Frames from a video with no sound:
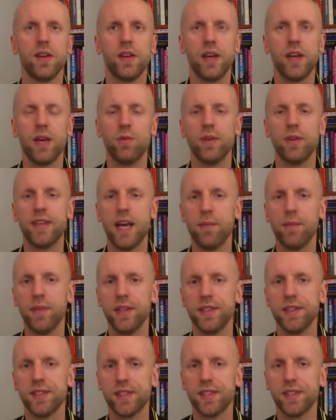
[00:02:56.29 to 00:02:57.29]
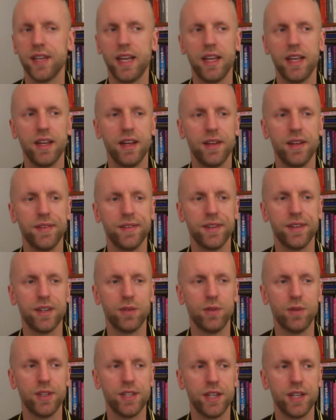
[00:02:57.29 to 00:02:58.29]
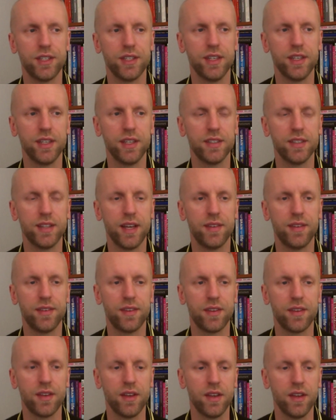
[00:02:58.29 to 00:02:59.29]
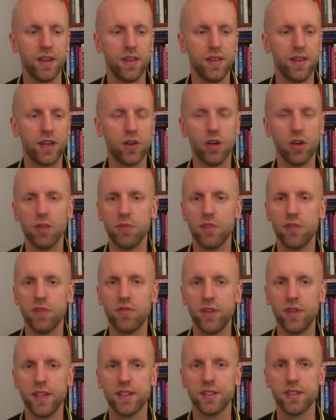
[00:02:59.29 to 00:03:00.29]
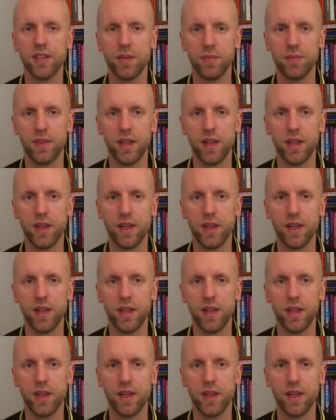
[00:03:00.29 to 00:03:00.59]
And what happens in a recession is that the economy freezes up the